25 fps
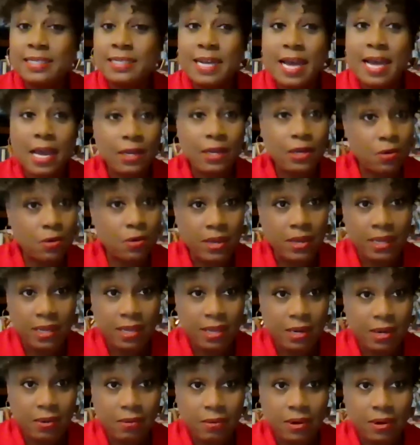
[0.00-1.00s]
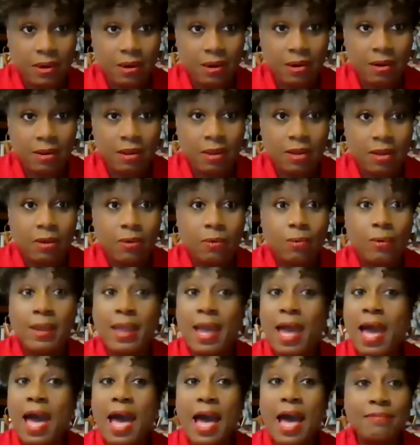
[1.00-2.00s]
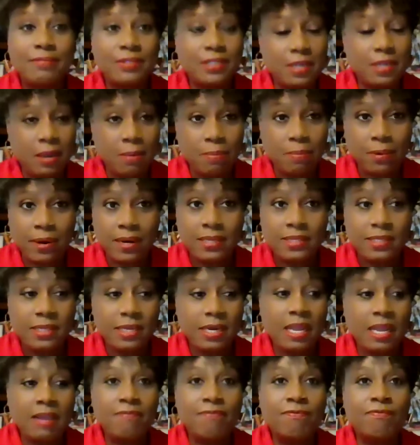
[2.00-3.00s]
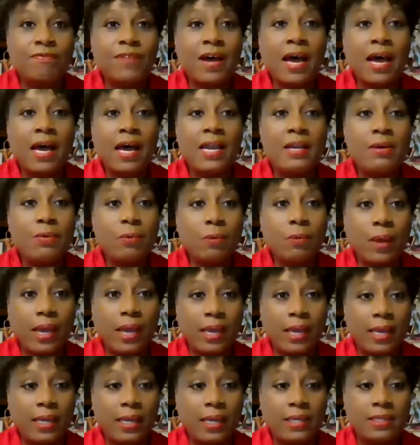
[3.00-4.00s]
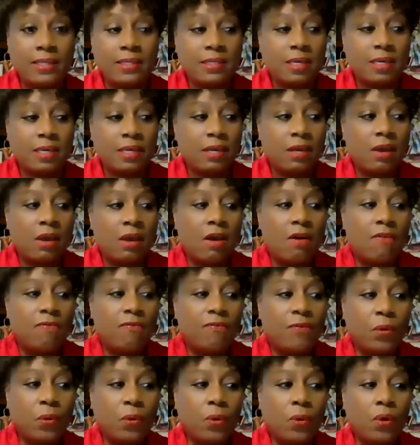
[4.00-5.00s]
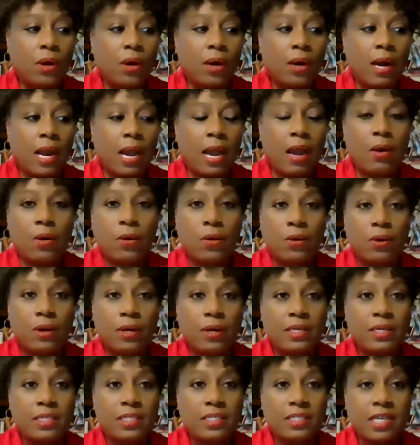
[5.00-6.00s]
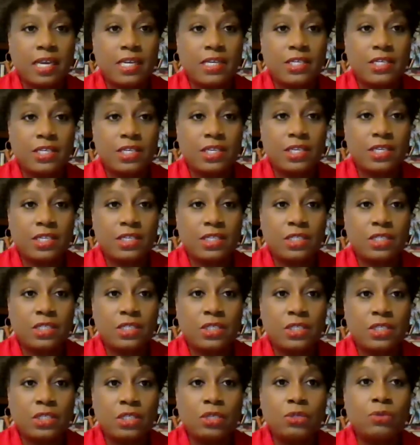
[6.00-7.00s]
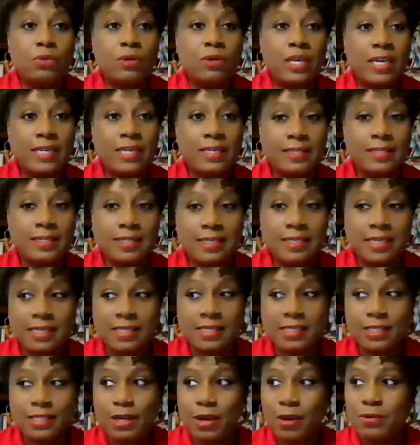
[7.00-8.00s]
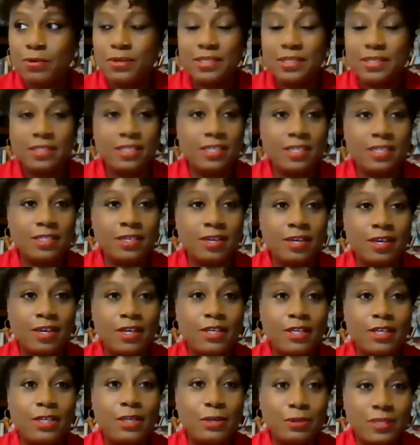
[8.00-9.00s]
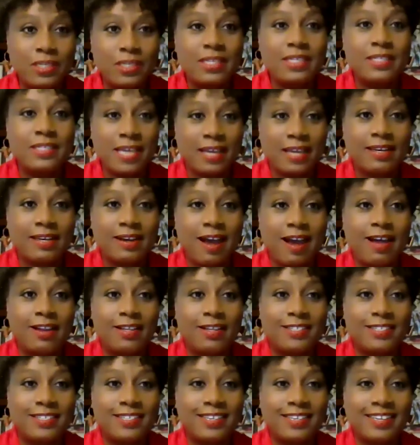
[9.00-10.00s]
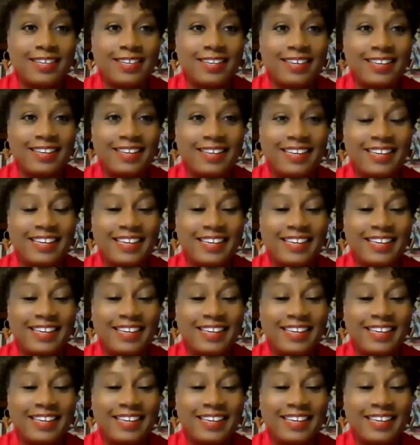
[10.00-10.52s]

It is not going anywhere. We have to embrace it and find ways for our organizations to coexist using technology.